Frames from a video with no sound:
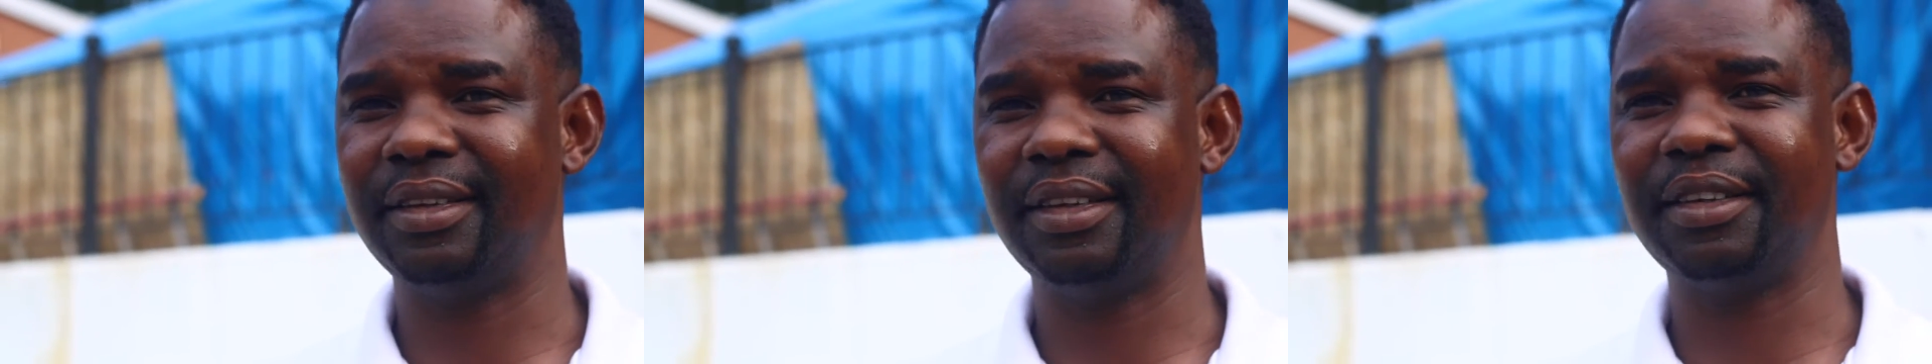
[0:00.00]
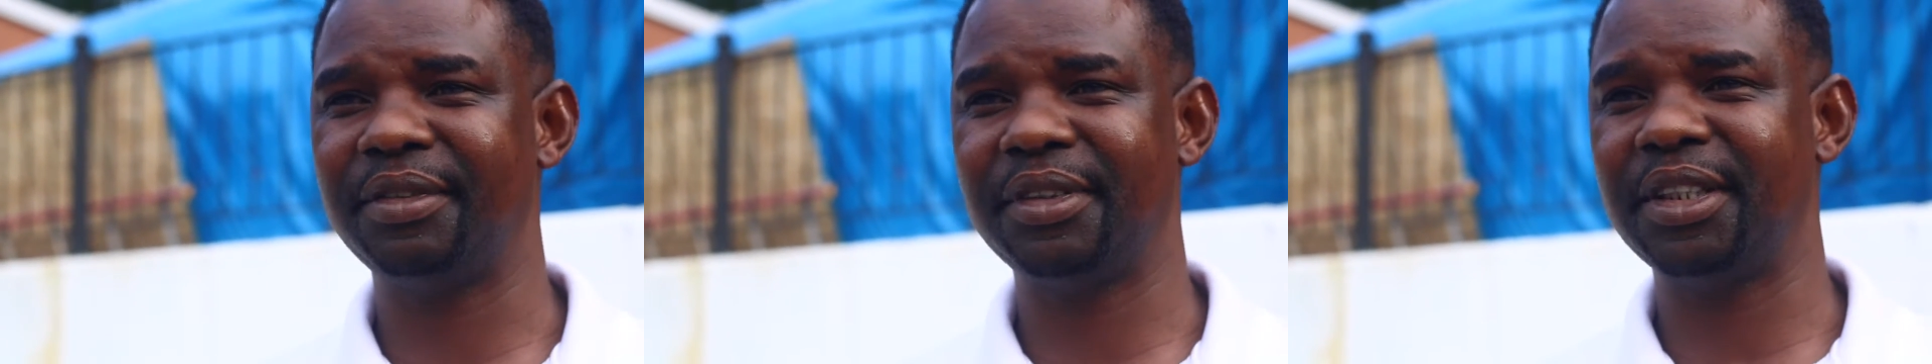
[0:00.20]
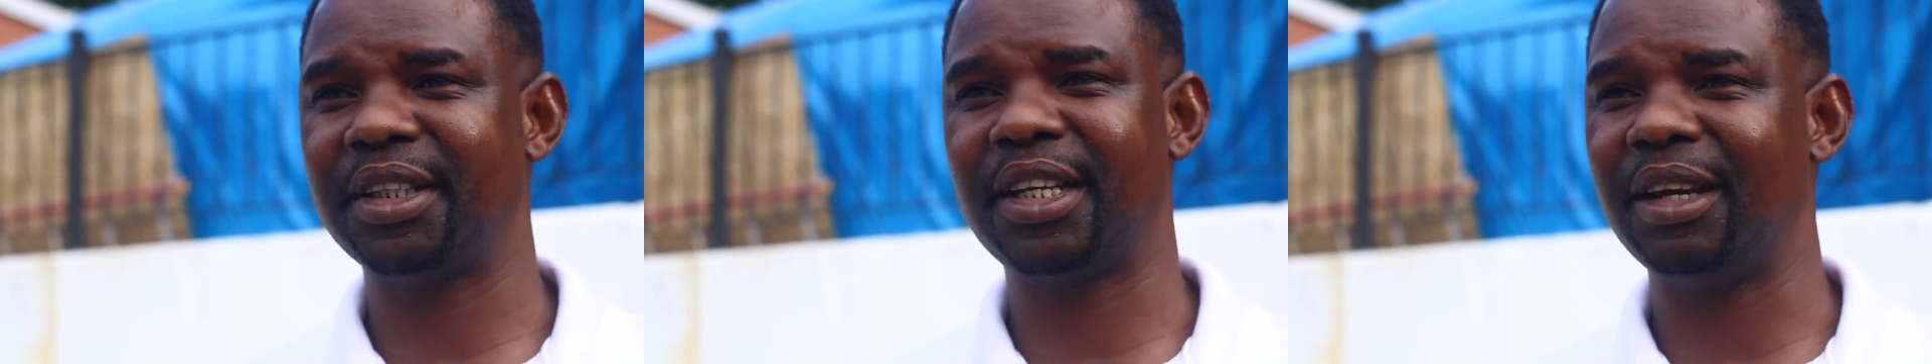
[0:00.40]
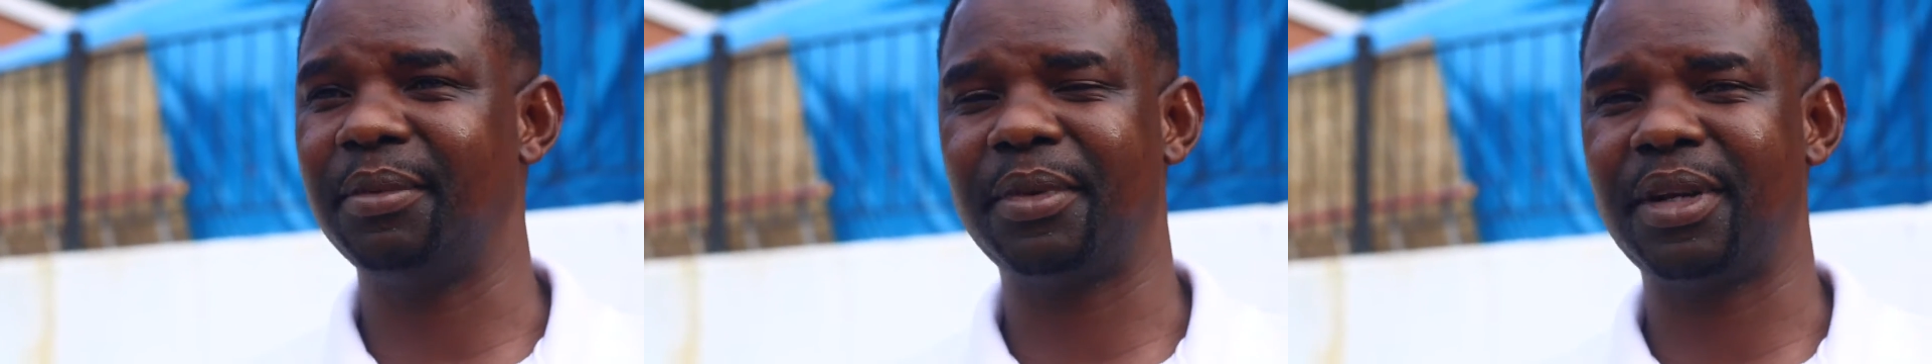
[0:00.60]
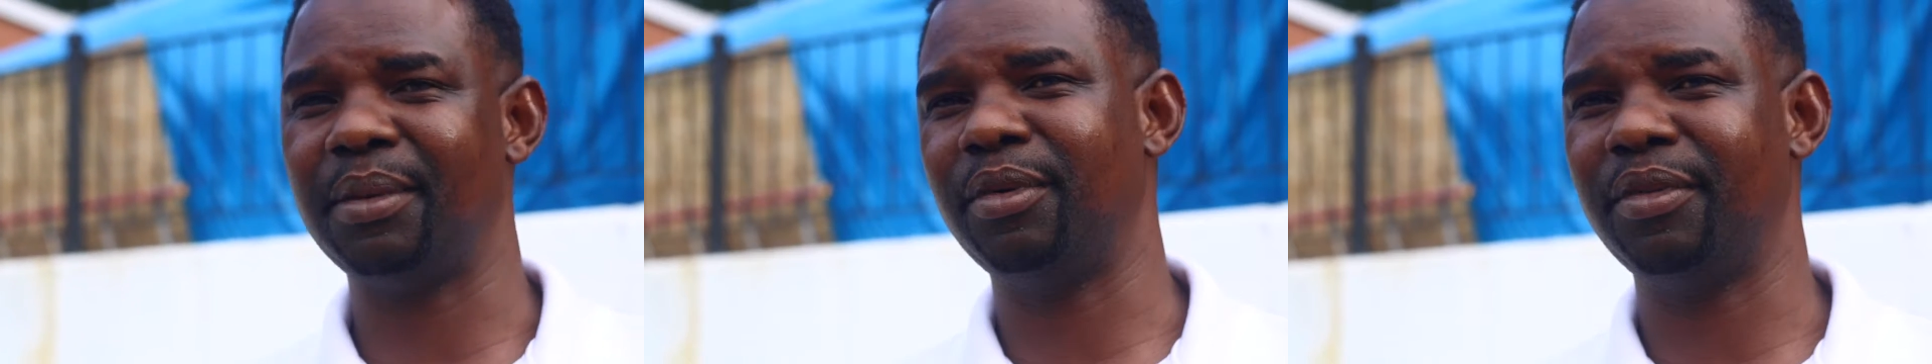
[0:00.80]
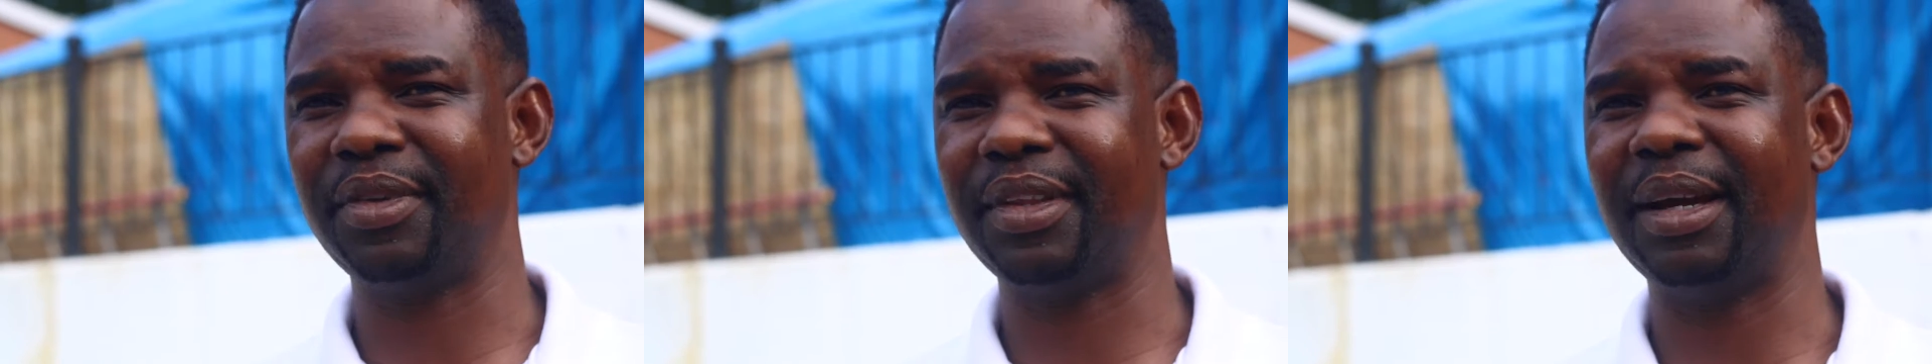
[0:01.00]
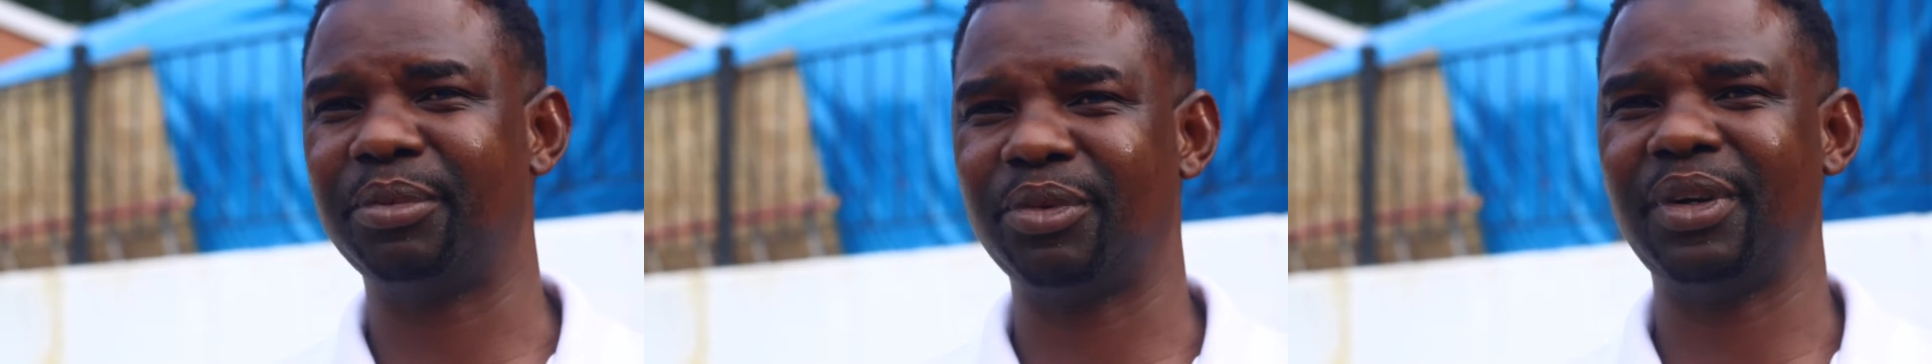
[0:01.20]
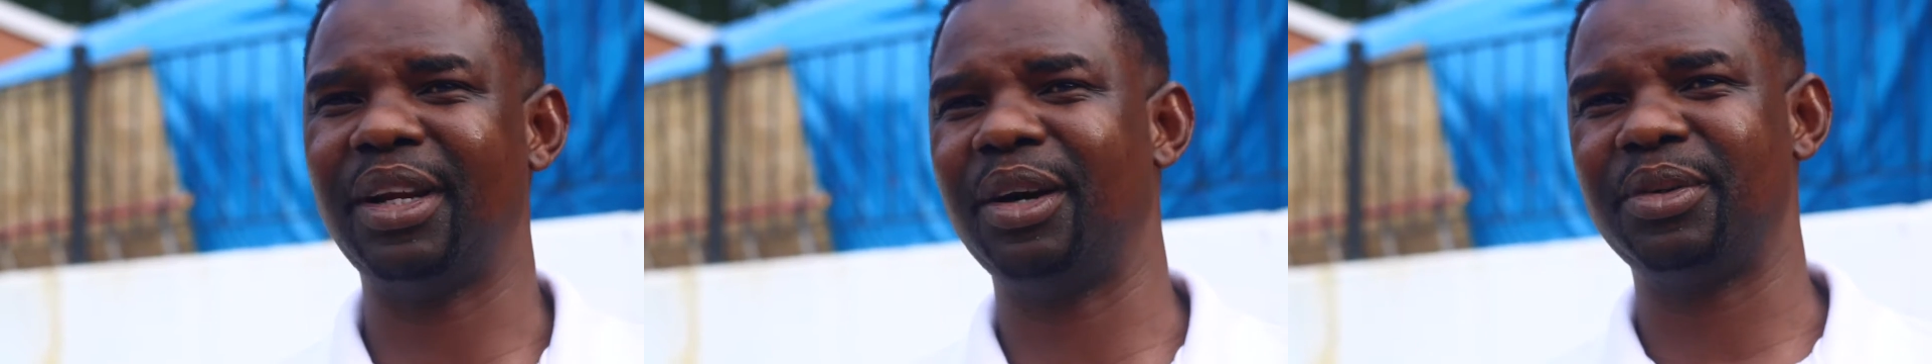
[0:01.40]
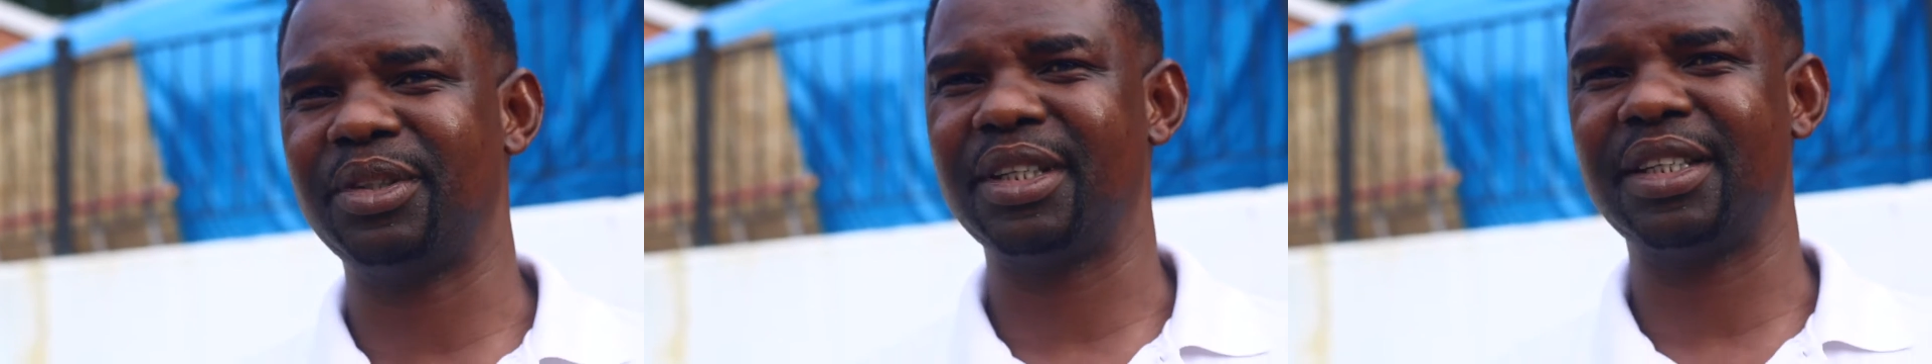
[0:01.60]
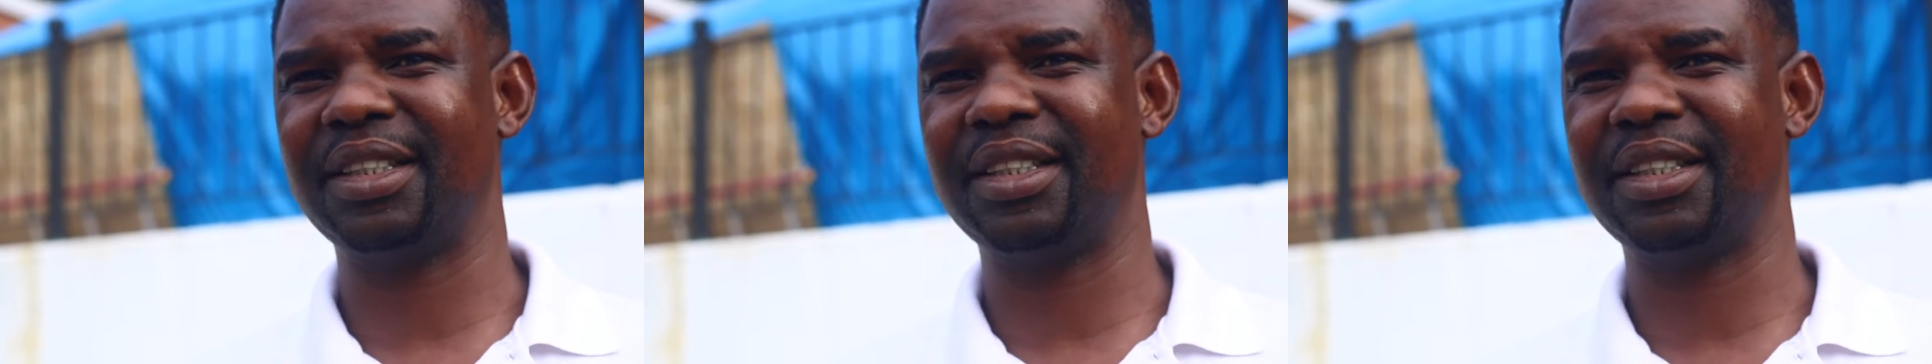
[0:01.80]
the refugee camp came over there up to now.